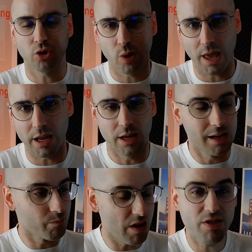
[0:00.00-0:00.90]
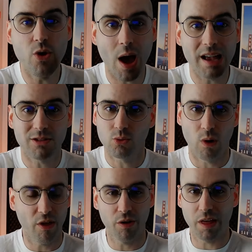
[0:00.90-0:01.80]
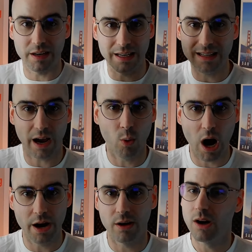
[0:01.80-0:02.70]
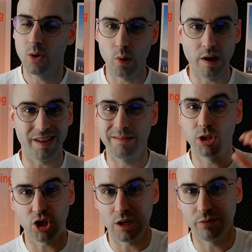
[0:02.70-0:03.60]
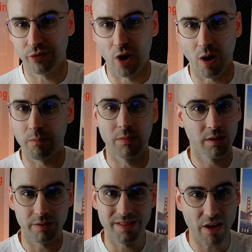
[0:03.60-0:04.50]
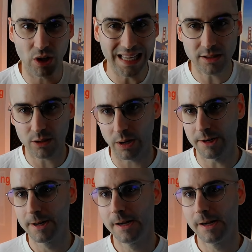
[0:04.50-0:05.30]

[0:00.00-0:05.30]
created in the US rather than in Taiwan with a machine from Netherlands, right?